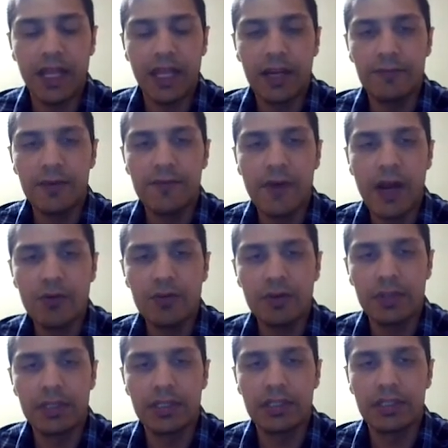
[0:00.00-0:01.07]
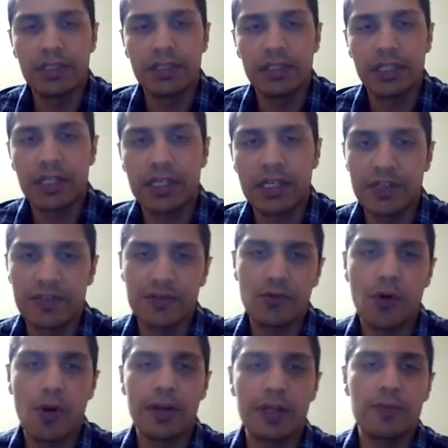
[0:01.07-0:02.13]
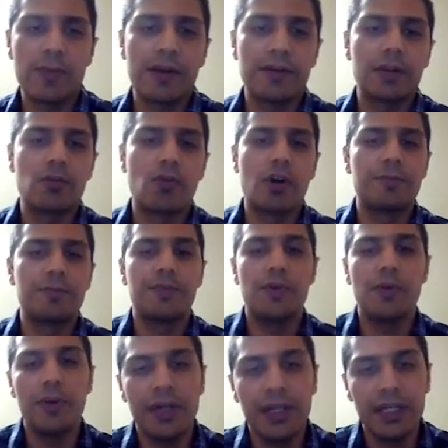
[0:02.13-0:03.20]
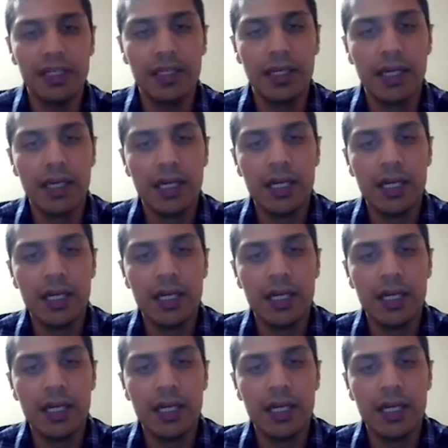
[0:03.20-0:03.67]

and we found a cluster quality metric called purity,